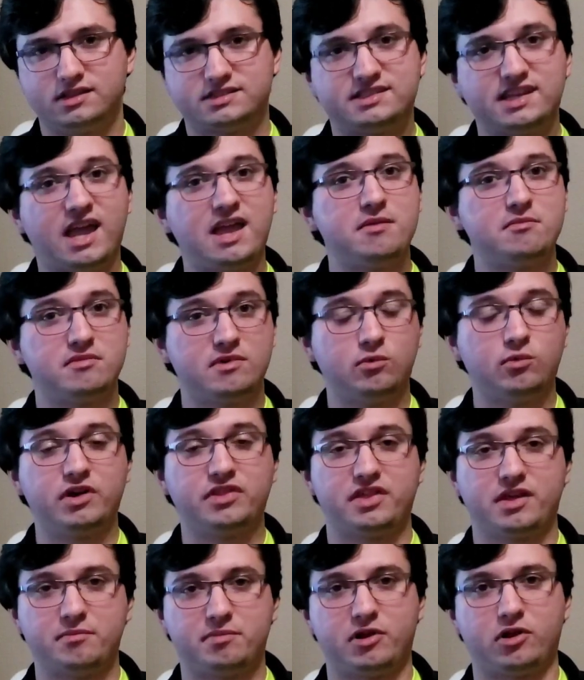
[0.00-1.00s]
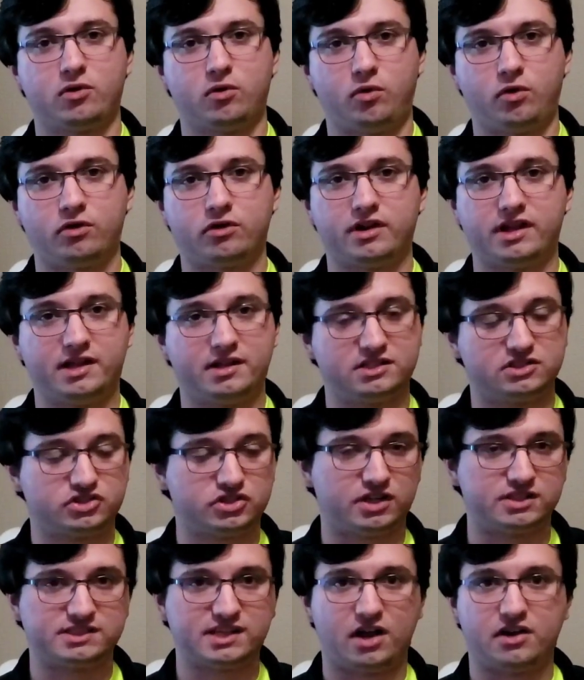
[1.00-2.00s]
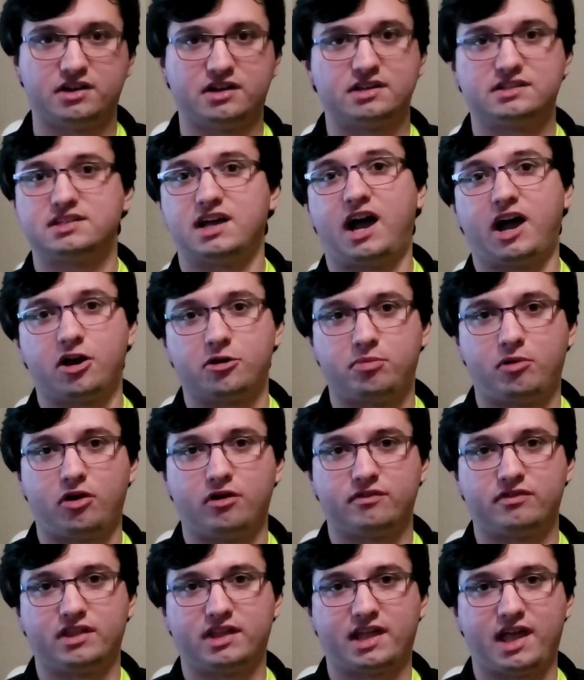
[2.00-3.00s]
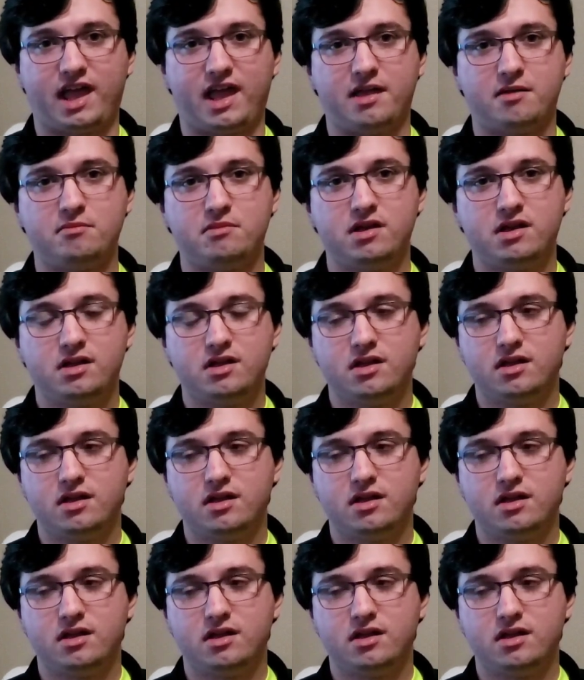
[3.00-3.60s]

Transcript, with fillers: same with Imperial Order, it shuts down an entire part of the game,